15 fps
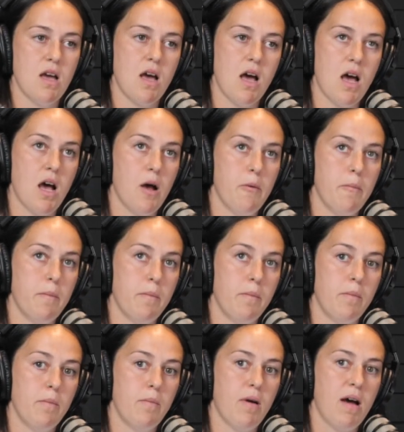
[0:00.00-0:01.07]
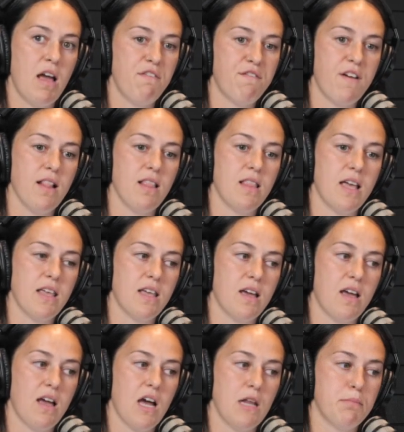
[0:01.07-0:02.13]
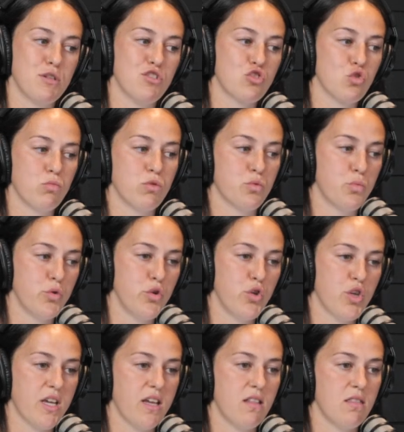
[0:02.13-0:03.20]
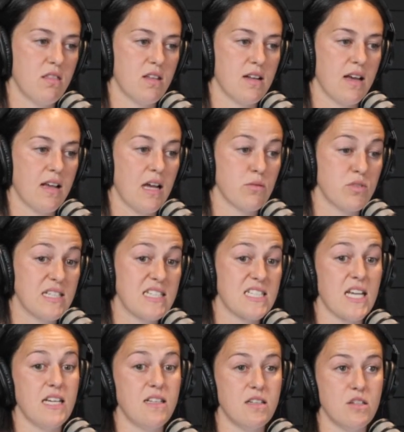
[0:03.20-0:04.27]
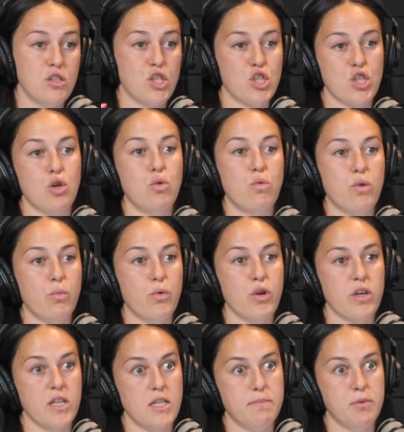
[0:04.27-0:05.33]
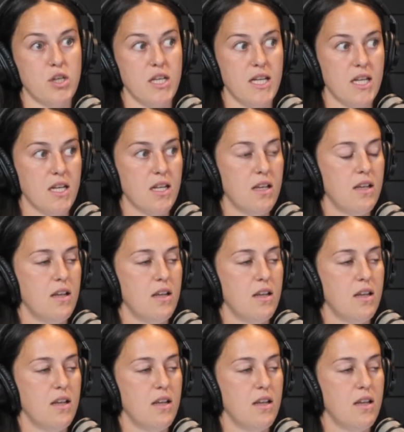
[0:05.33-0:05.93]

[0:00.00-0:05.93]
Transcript: I felt like I put so much work in that like I was excited to show the work I'd put in.